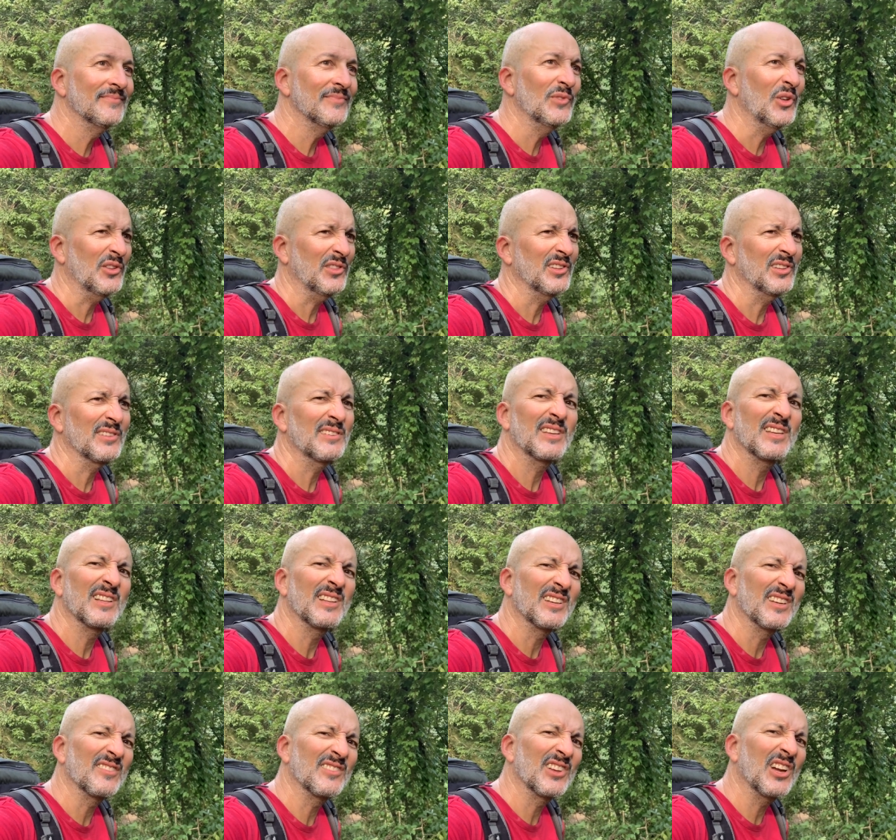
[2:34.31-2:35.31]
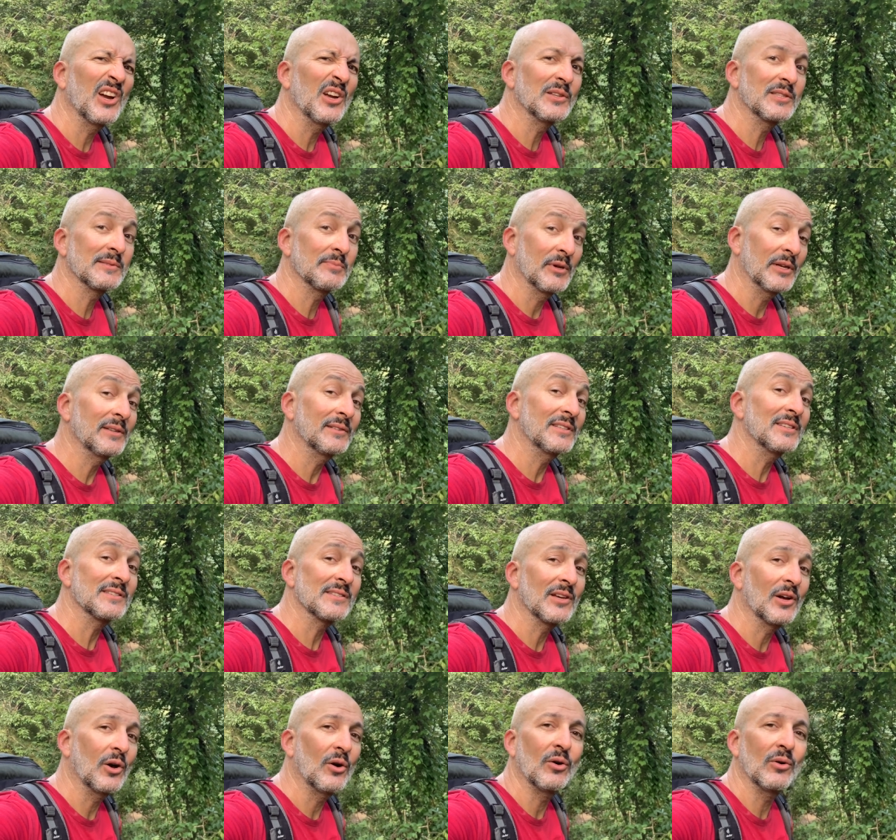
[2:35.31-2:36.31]
not the killing of goats, but just
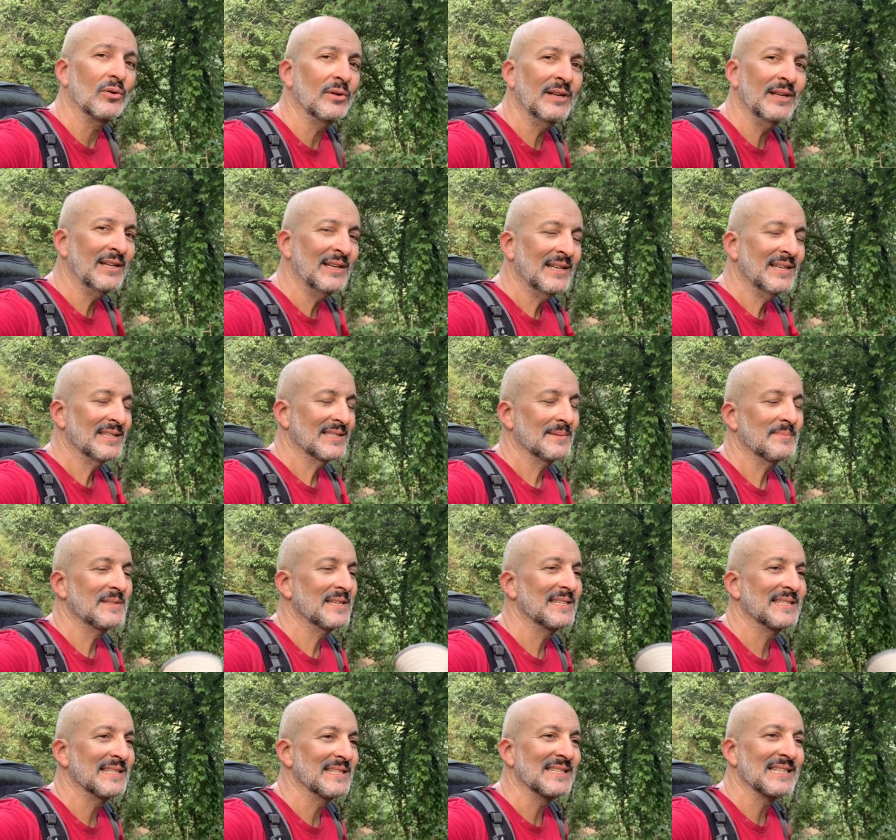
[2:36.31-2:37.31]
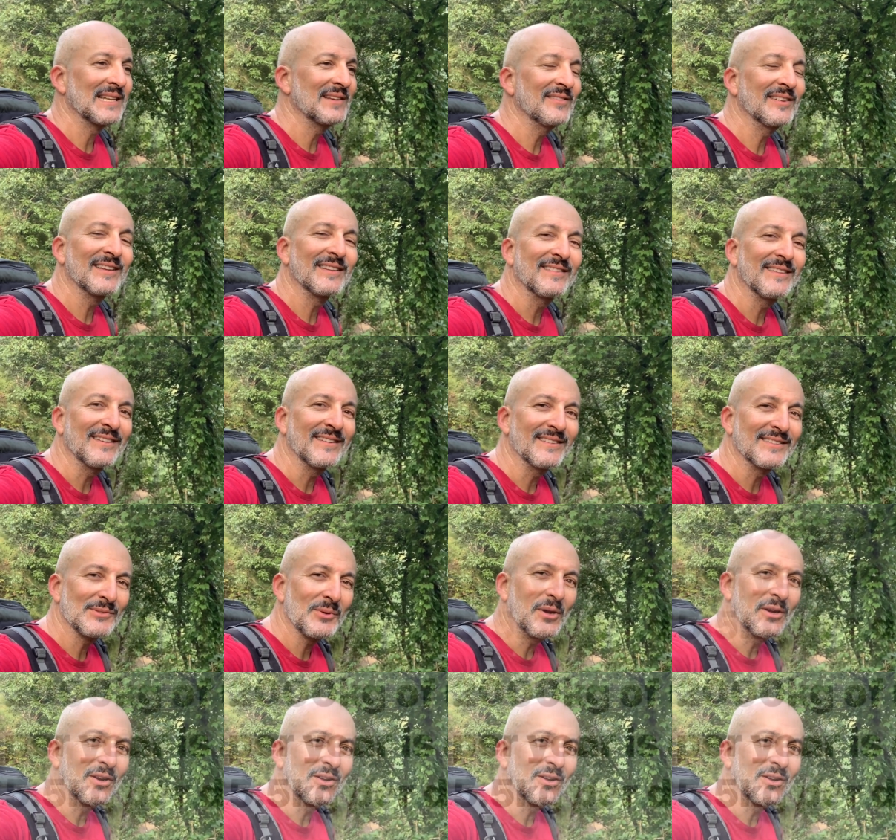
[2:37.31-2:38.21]
the whole subsistence living thing. It's quite